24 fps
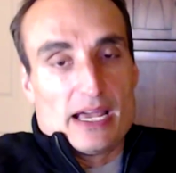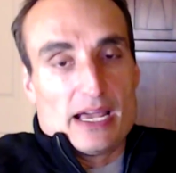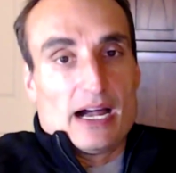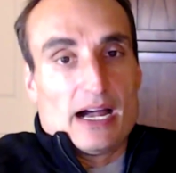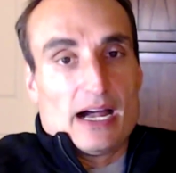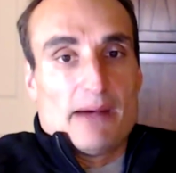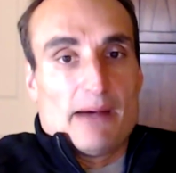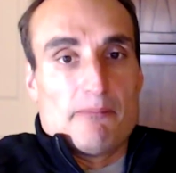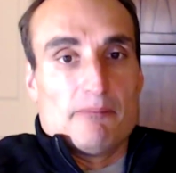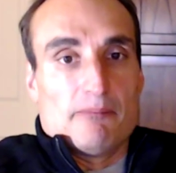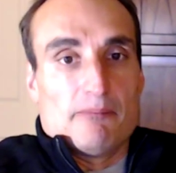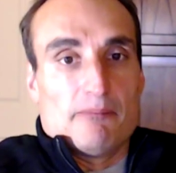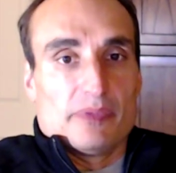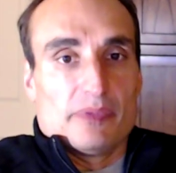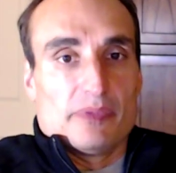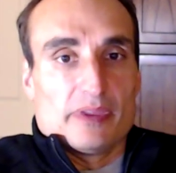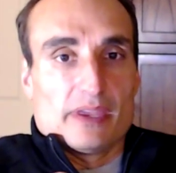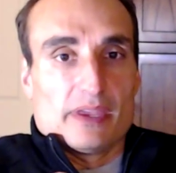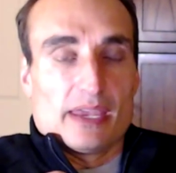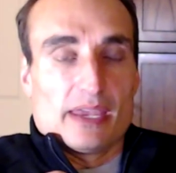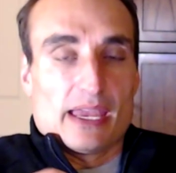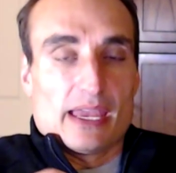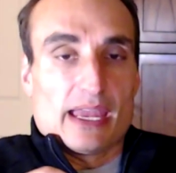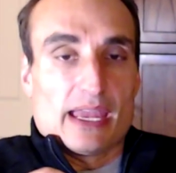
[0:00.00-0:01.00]
And
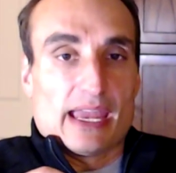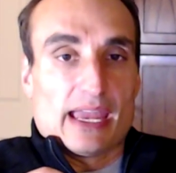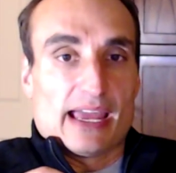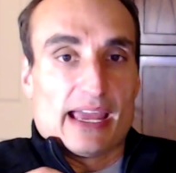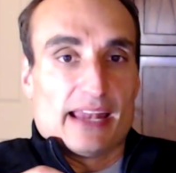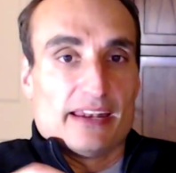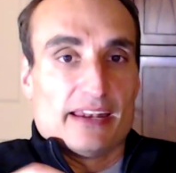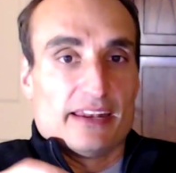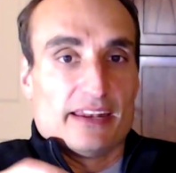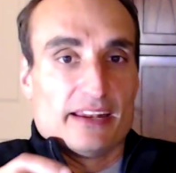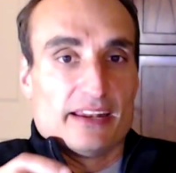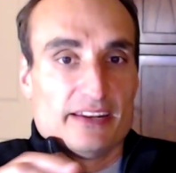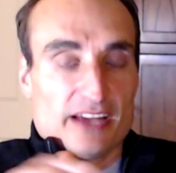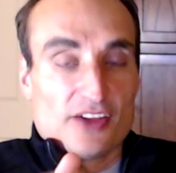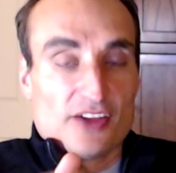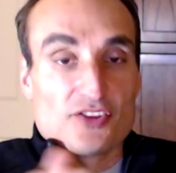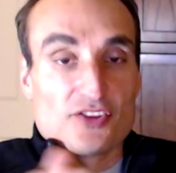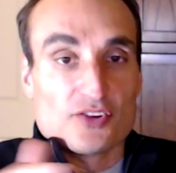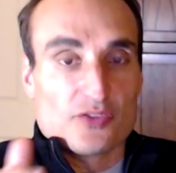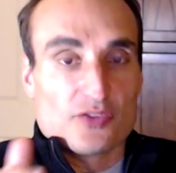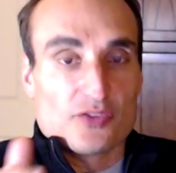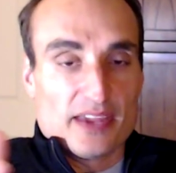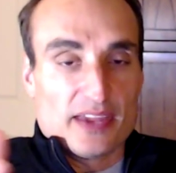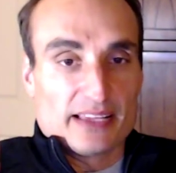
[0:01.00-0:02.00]

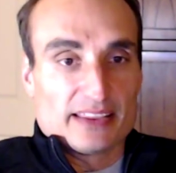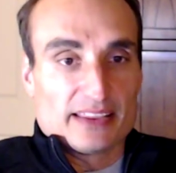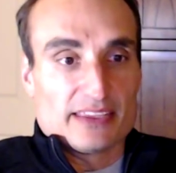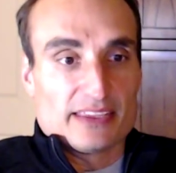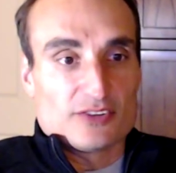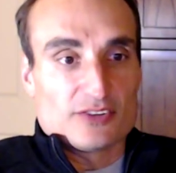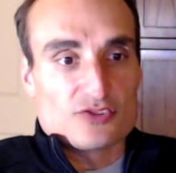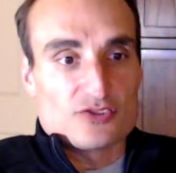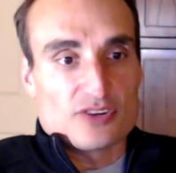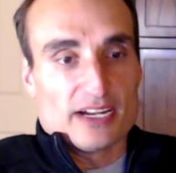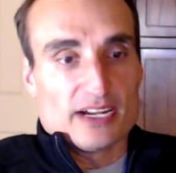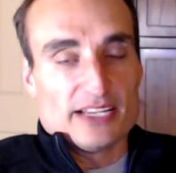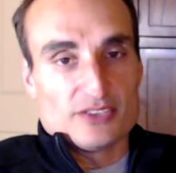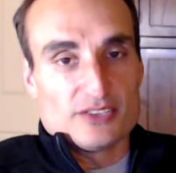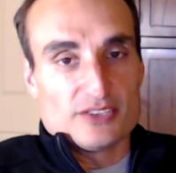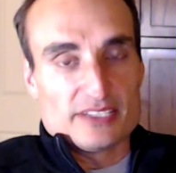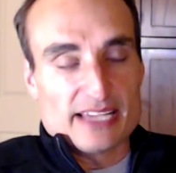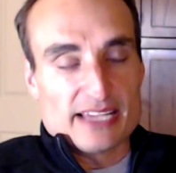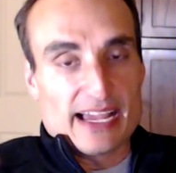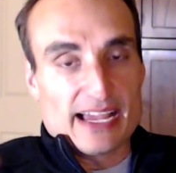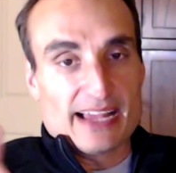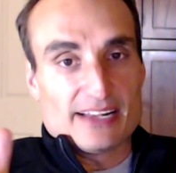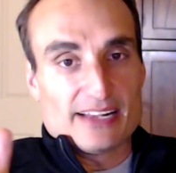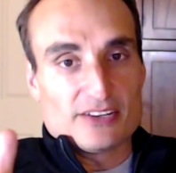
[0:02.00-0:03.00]
another thing that they're trying to
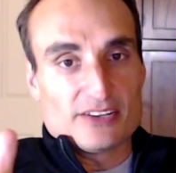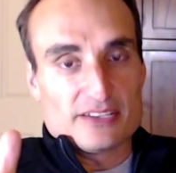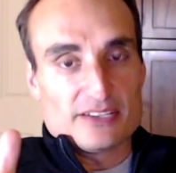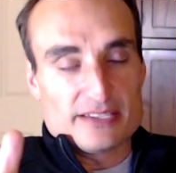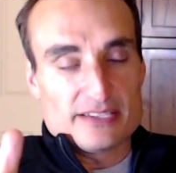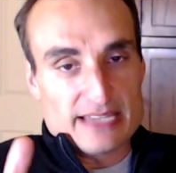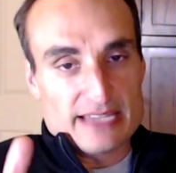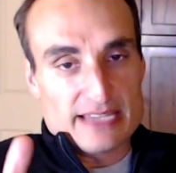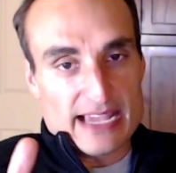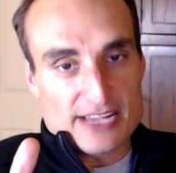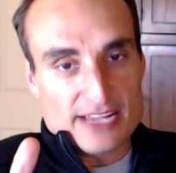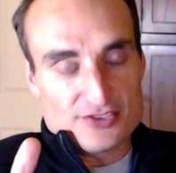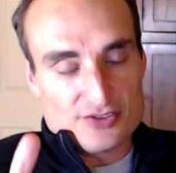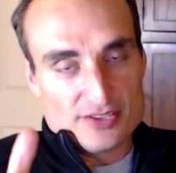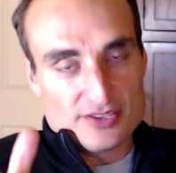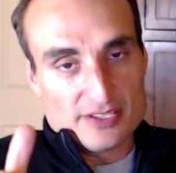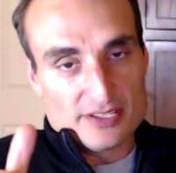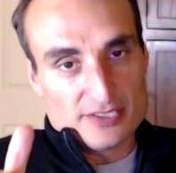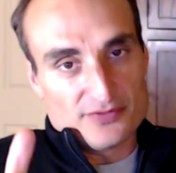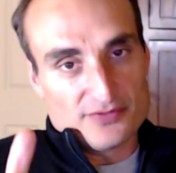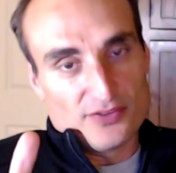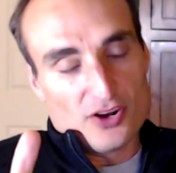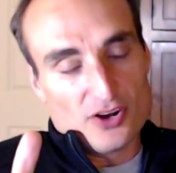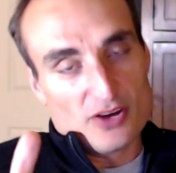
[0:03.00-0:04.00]
attach to
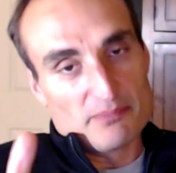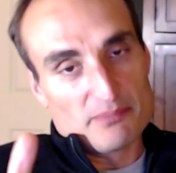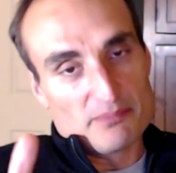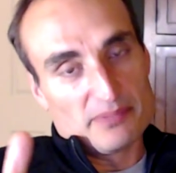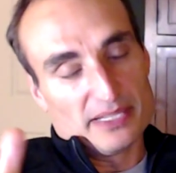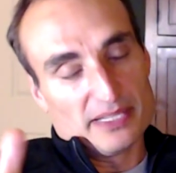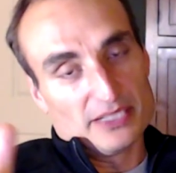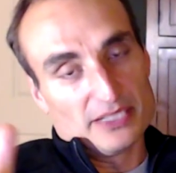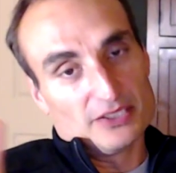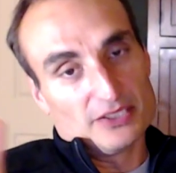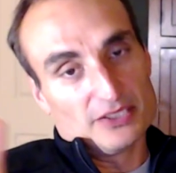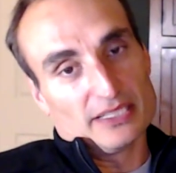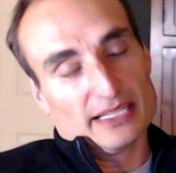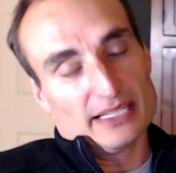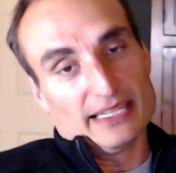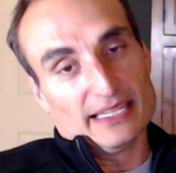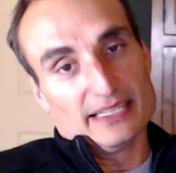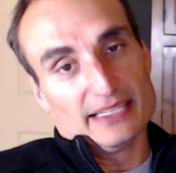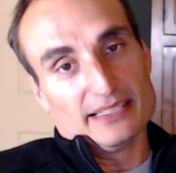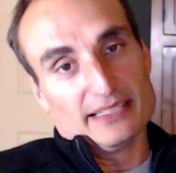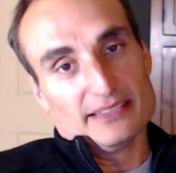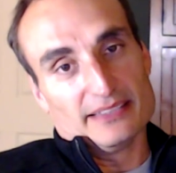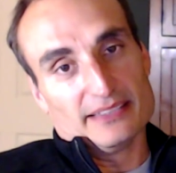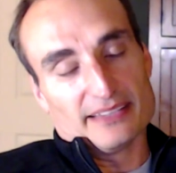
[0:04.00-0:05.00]
this farm bill
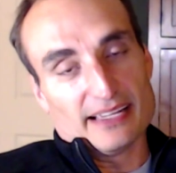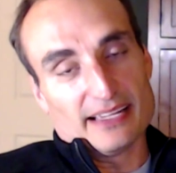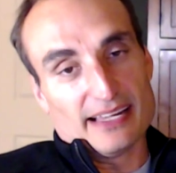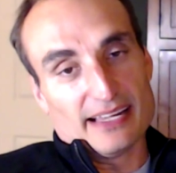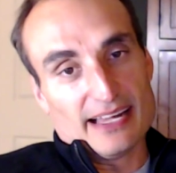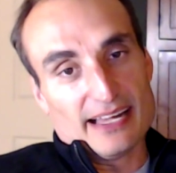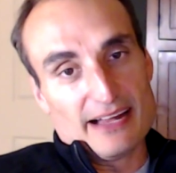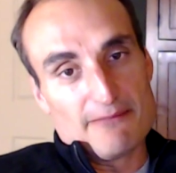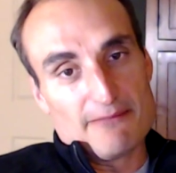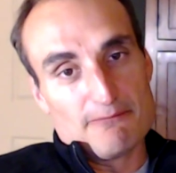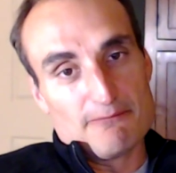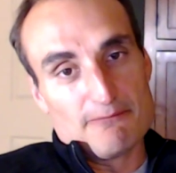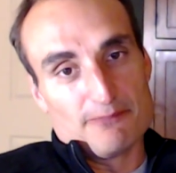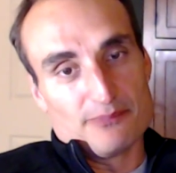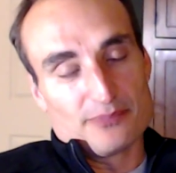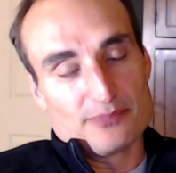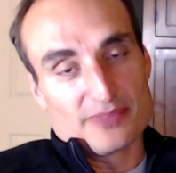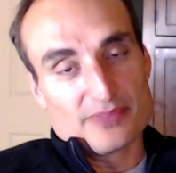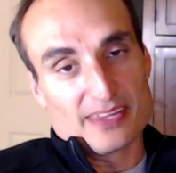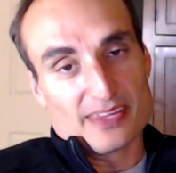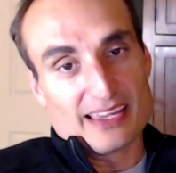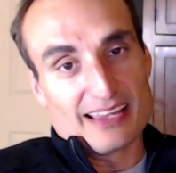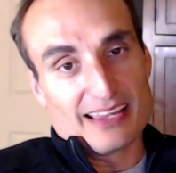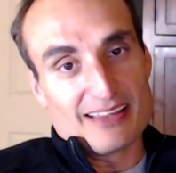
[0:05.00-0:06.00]
is
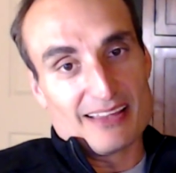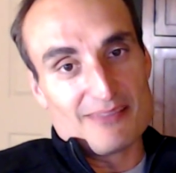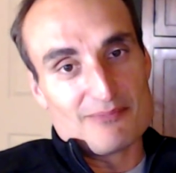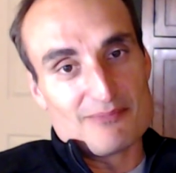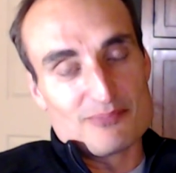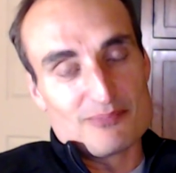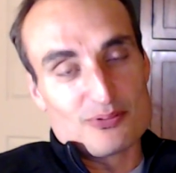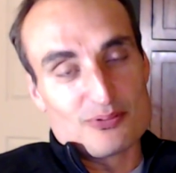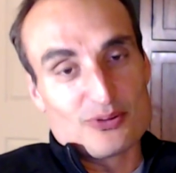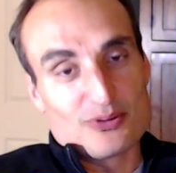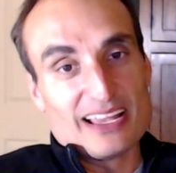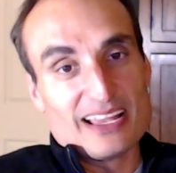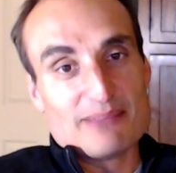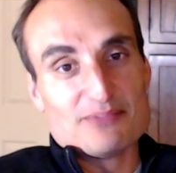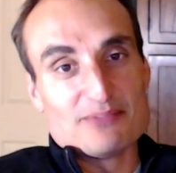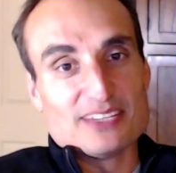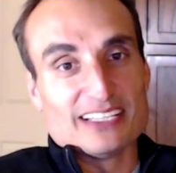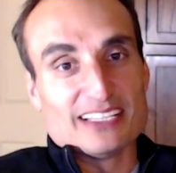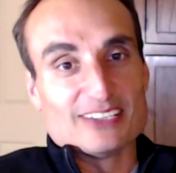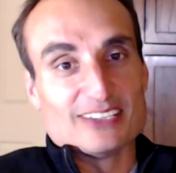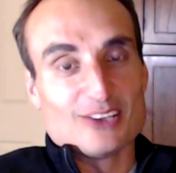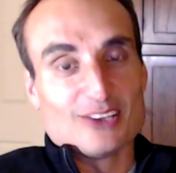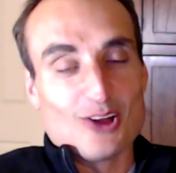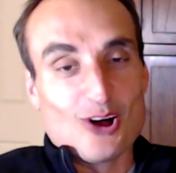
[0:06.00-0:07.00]

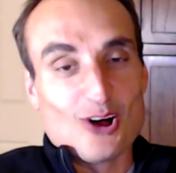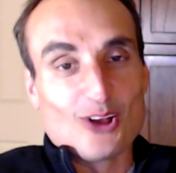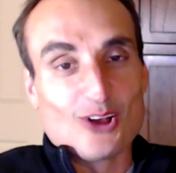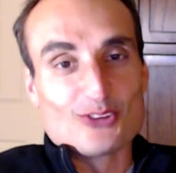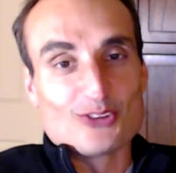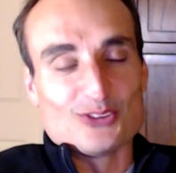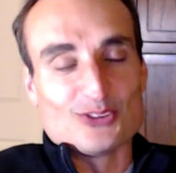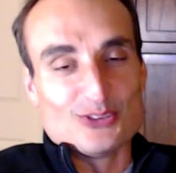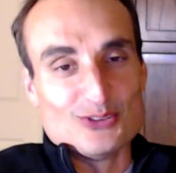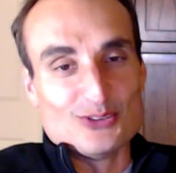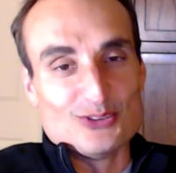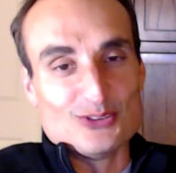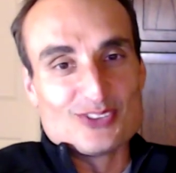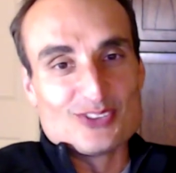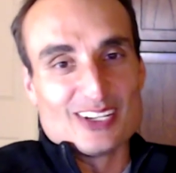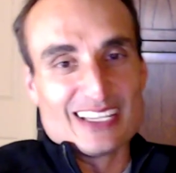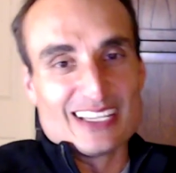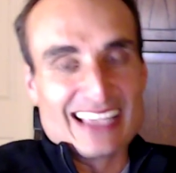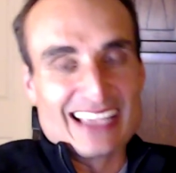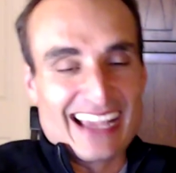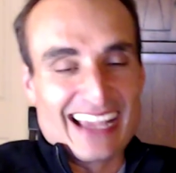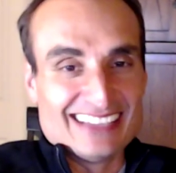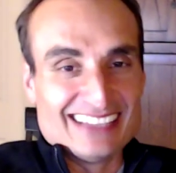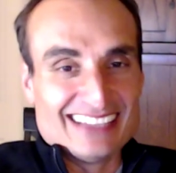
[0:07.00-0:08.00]
preempting lawsuits
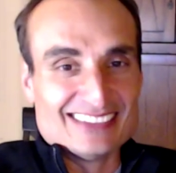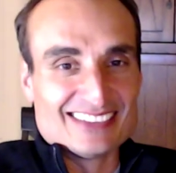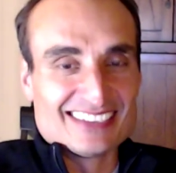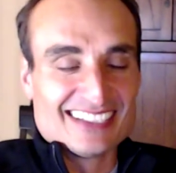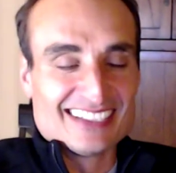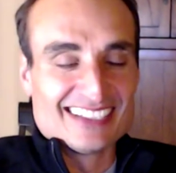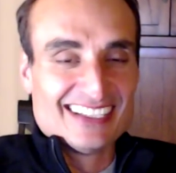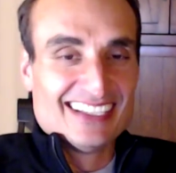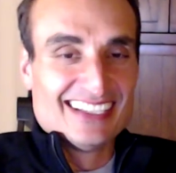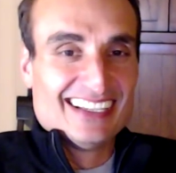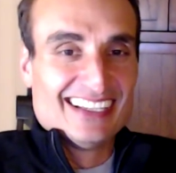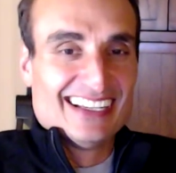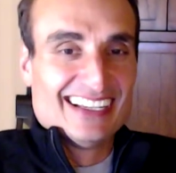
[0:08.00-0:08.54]
against